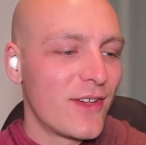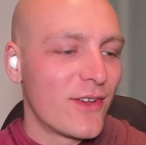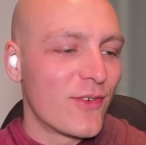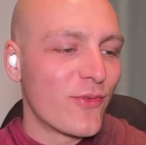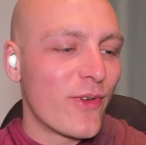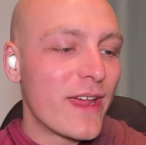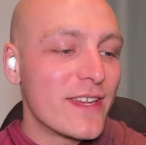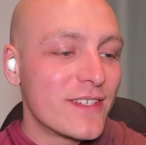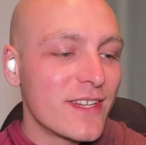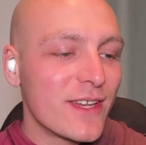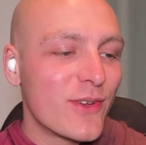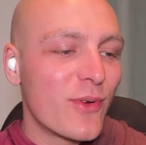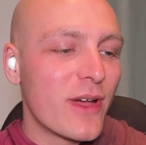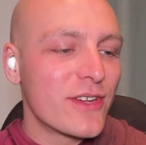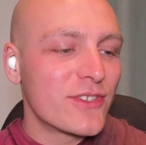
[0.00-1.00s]
Raising
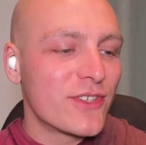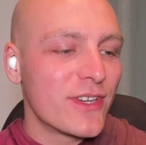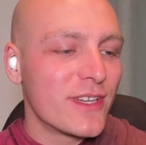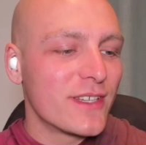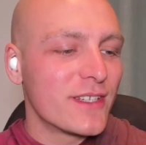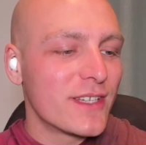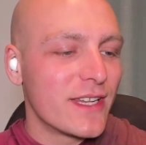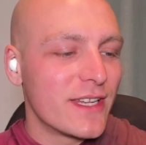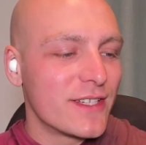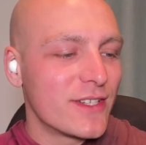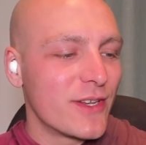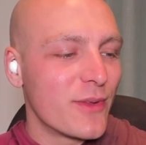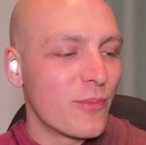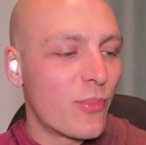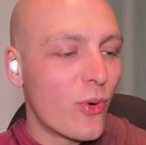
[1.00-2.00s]
questions is an
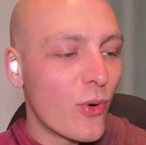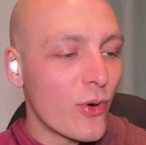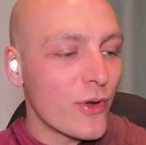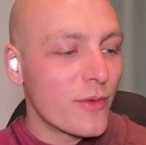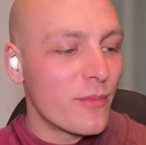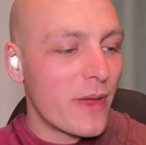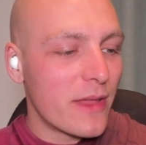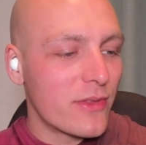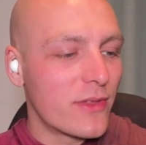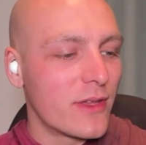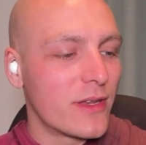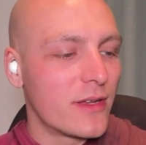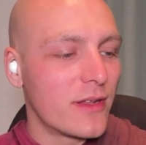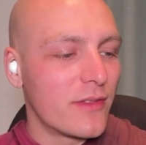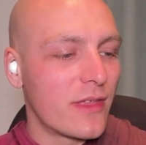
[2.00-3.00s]
important
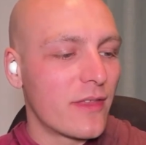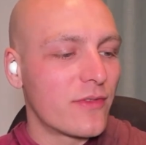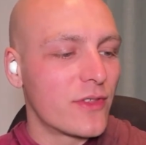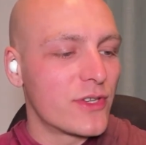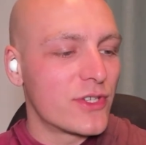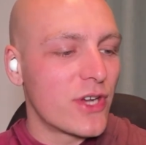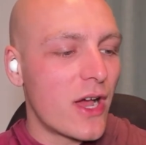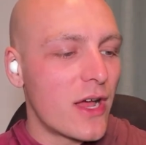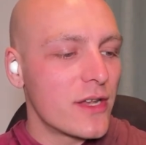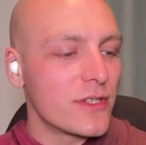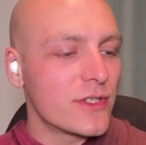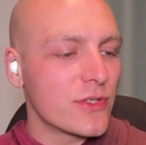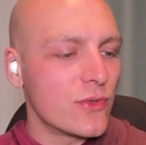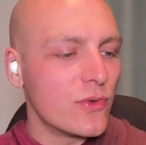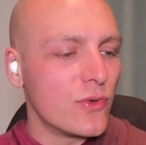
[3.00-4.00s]
method that the Chan
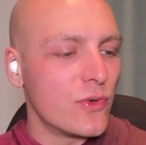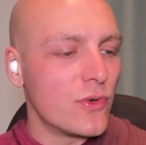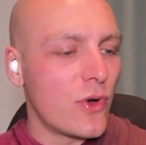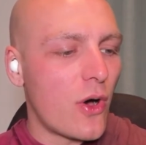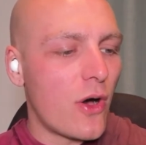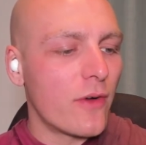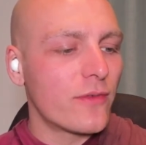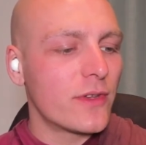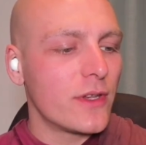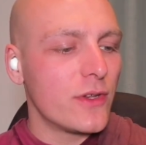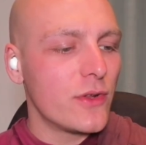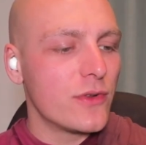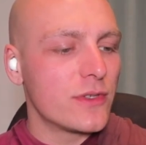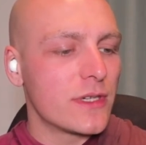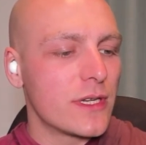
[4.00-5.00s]
school often
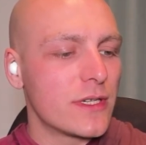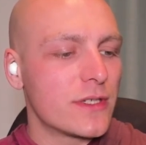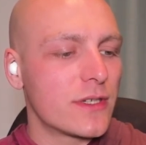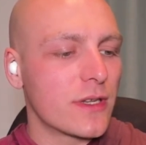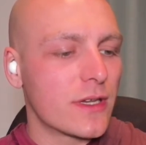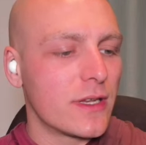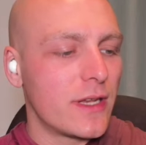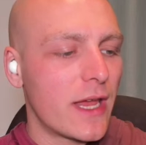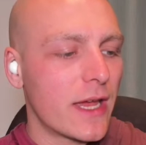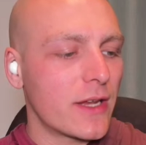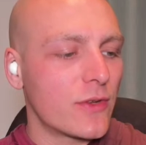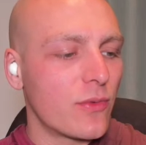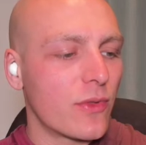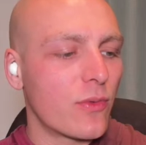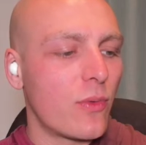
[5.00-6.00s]
uses to
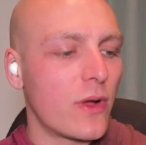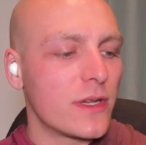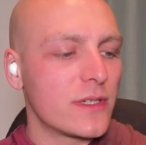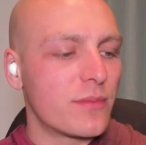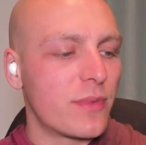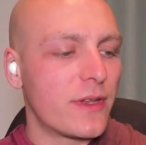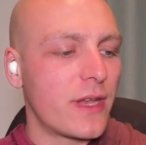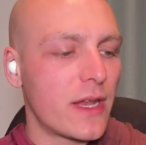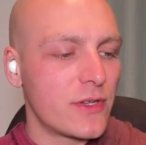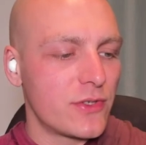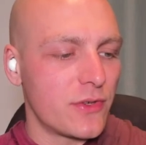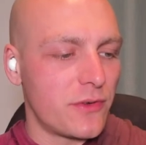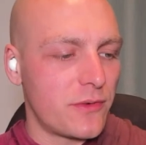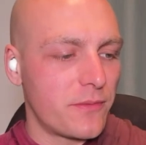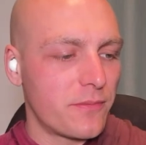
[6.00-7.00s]
connect with one's
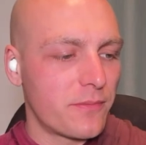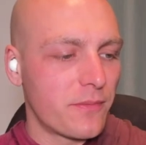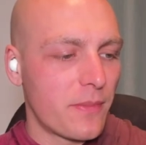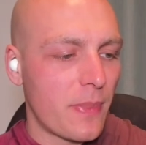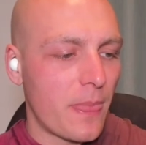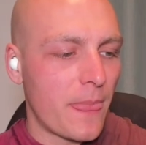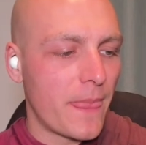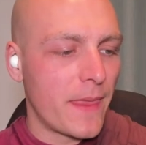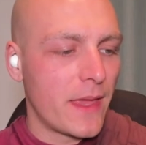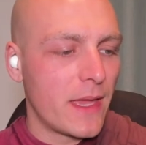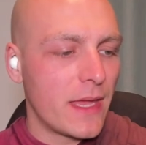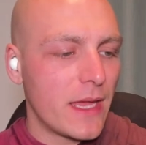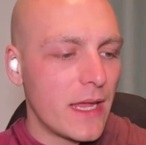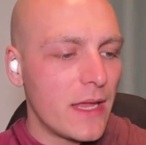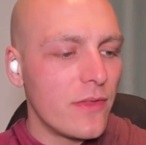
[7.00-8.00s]
potential.
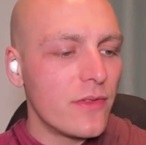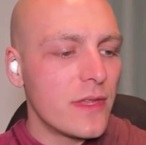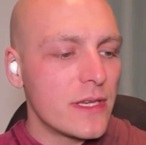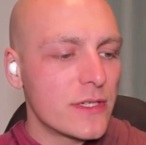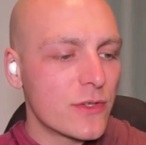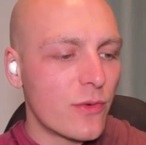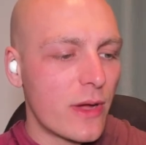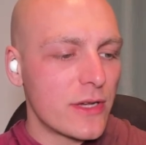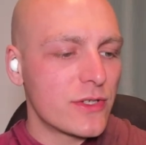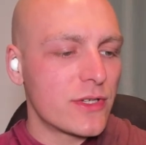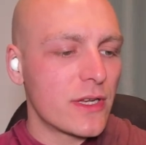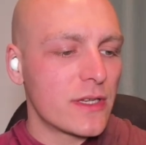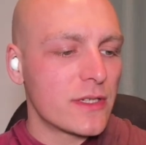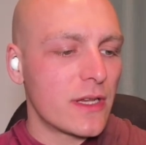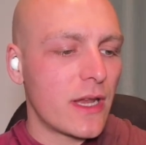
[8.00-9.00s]
In these
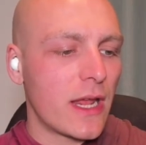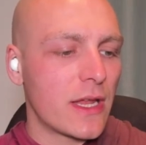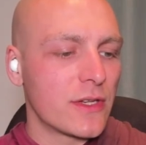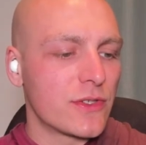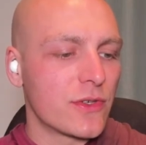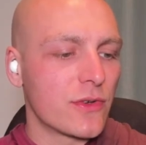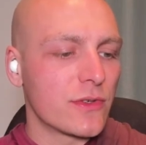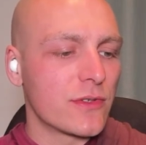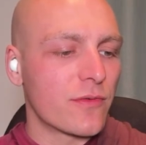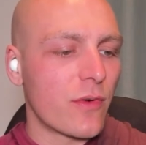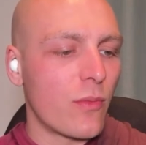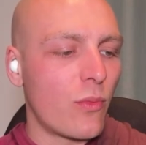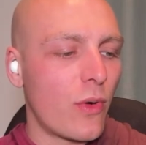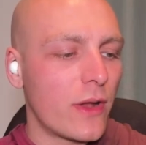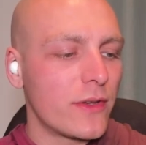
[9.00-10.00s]
questions and answers
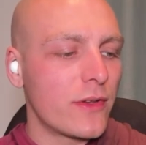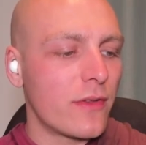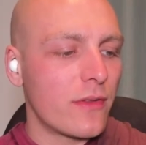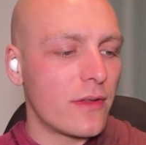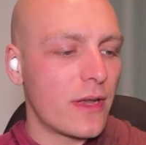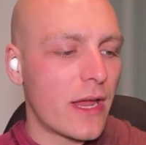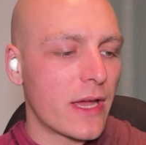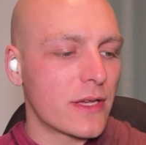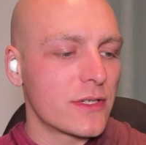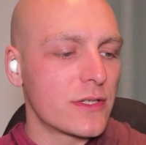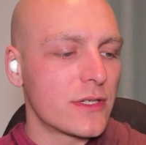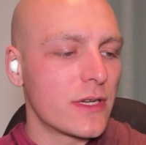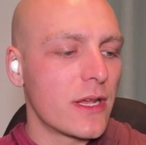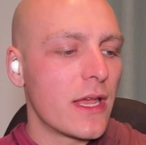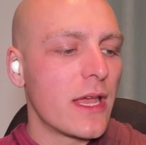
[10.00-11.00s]
from one to the
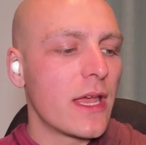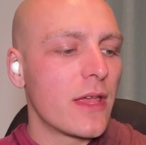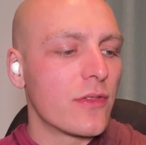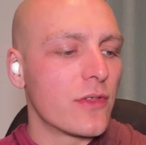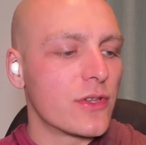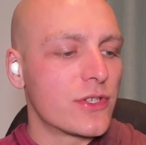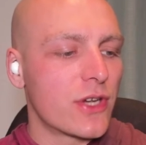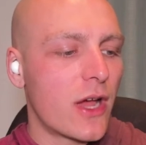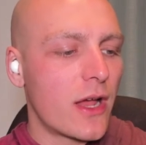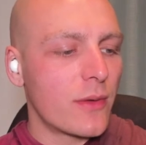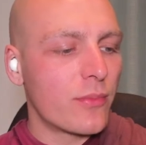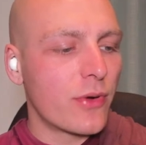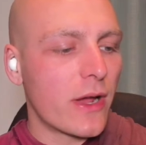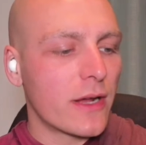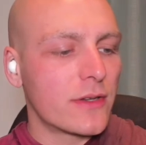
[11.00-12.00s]
next, the Chan
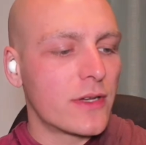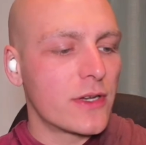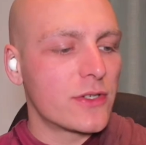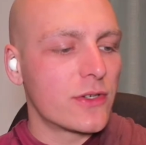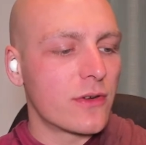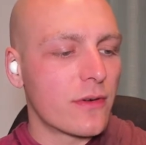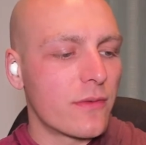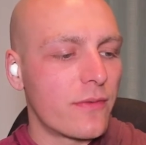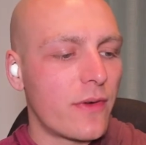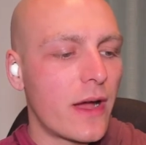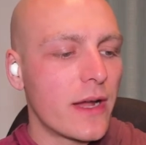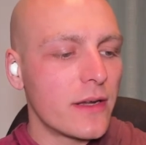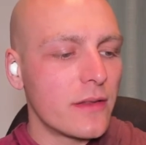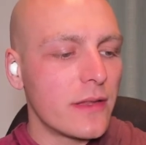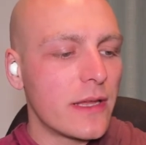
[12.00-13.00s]
practitioner
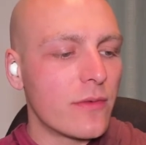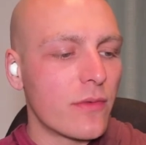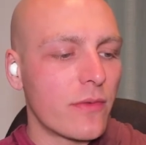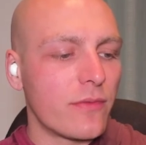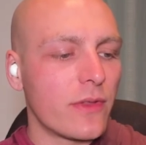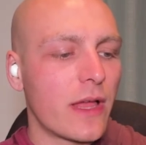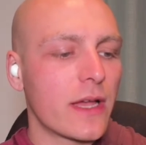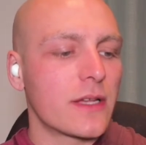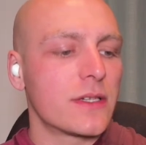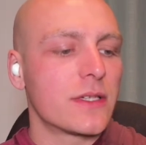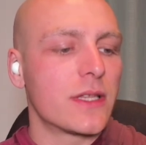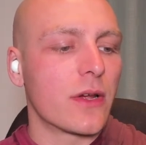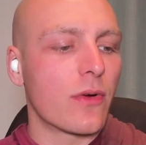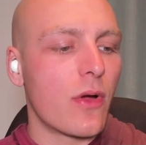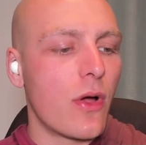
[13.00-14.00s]
finally reflects
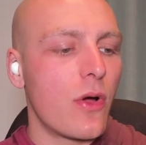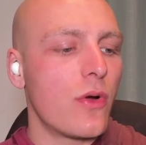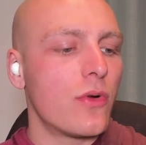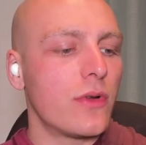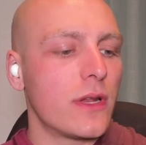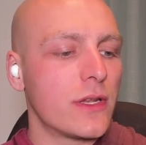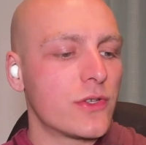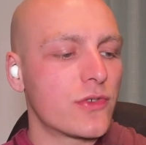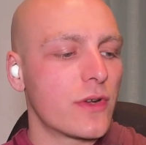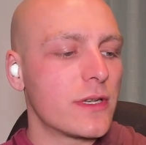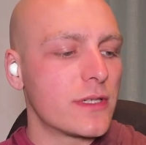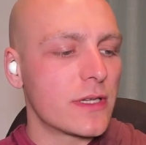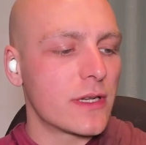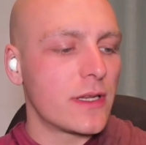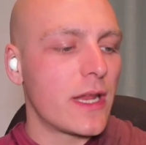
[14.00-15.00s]
their own
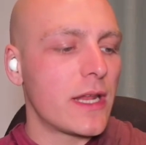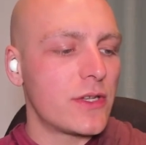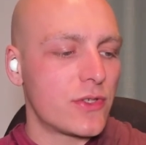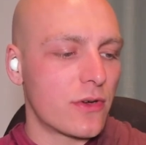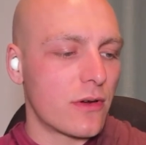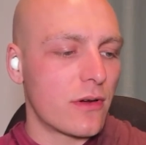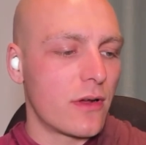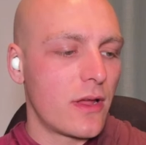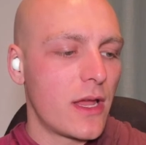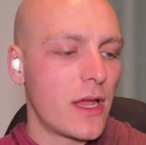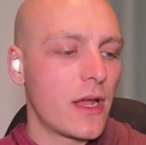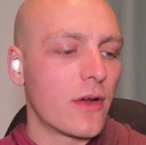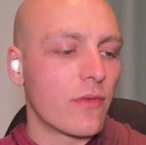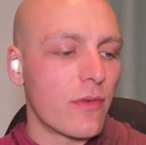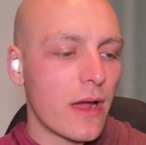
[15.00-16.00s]
intrinsic nature,
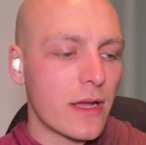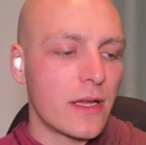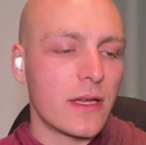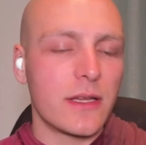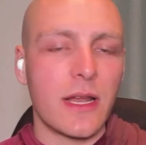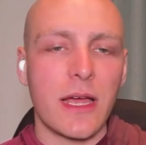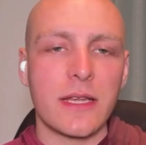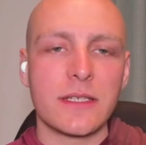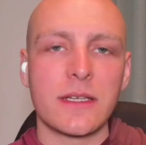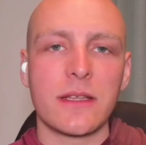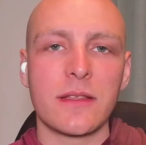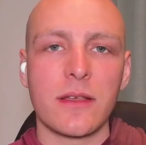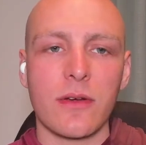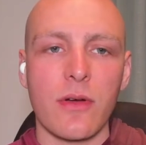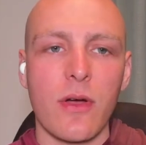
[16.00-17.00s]
recognizing
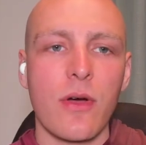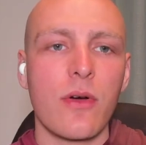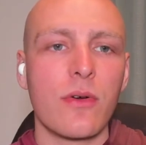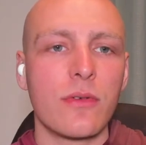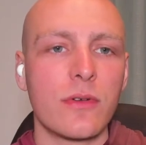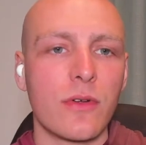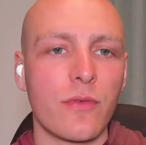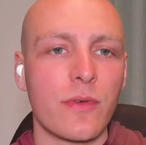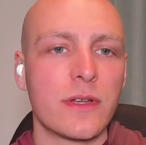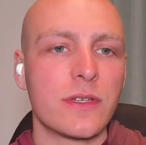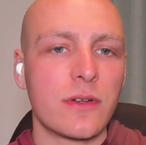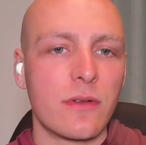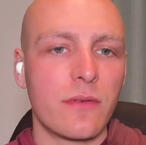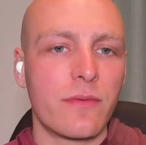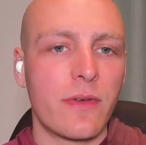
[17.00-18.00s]
their own
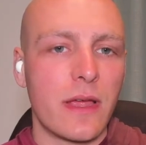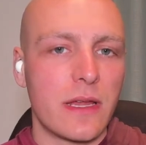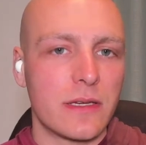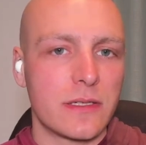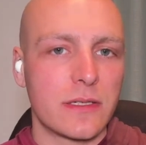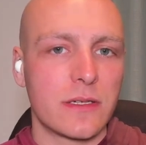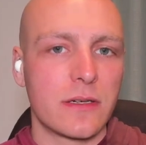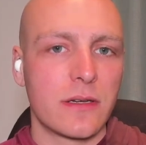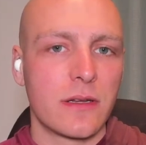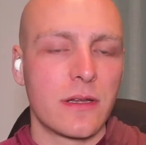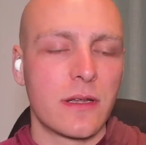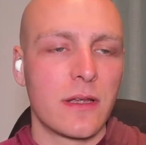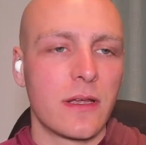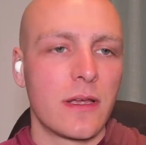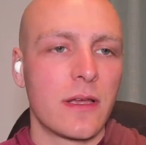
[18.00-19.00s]
original face.
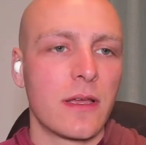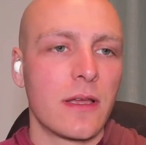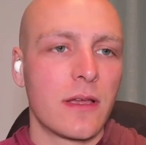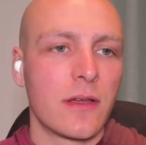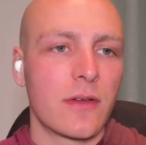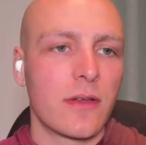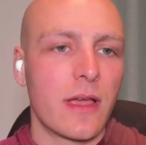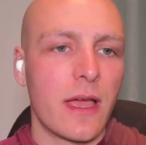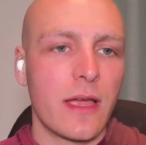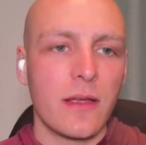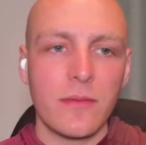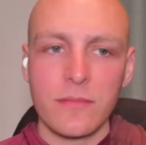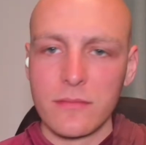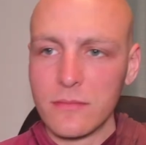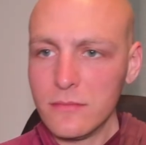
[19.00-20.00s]
Okay?
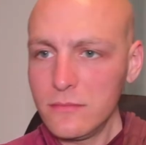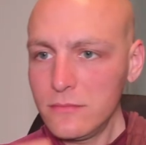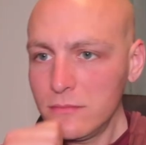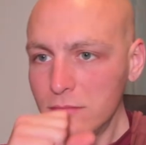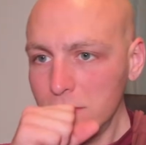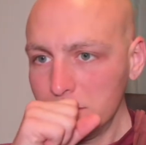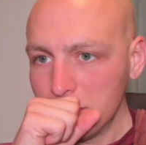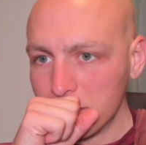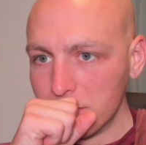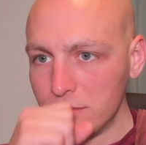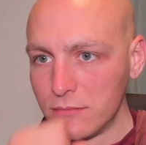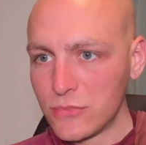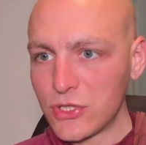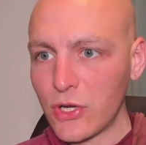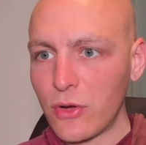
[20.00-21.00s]

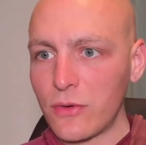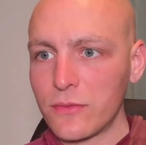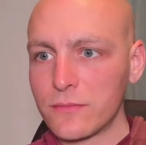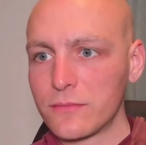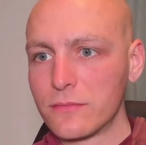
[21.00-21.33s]
So,